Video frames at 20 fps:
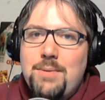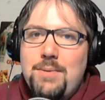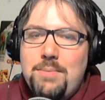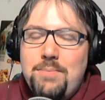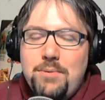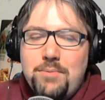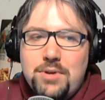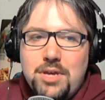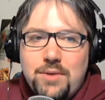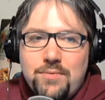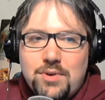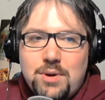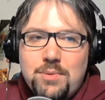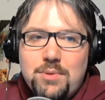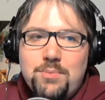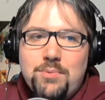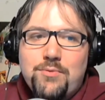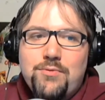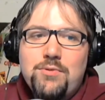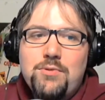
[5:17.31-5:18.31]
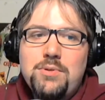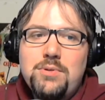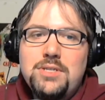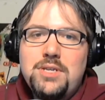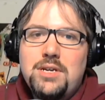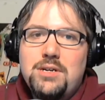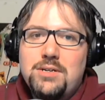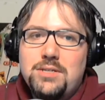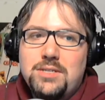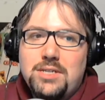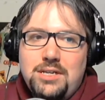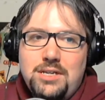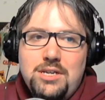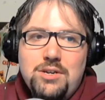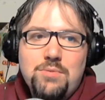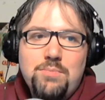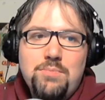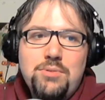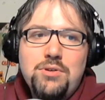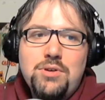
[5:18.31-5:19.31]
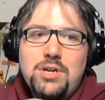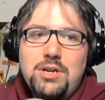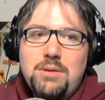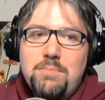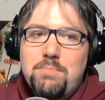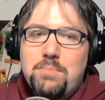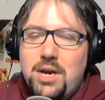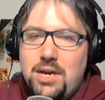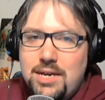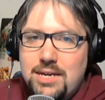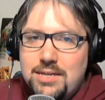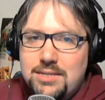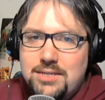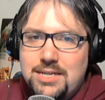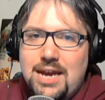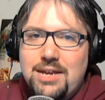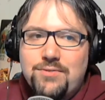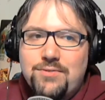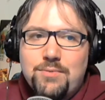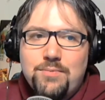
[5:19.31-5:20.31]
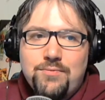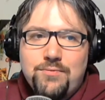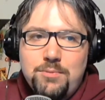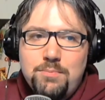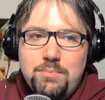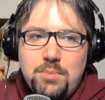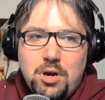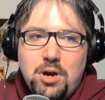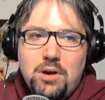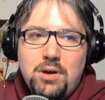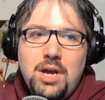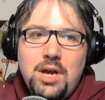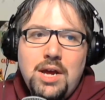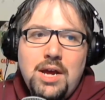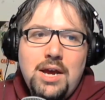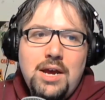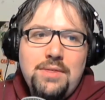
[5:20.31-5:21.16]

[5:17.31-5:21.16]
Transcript: How many people came from the performance center and said, you know, puking in buckets, guys from football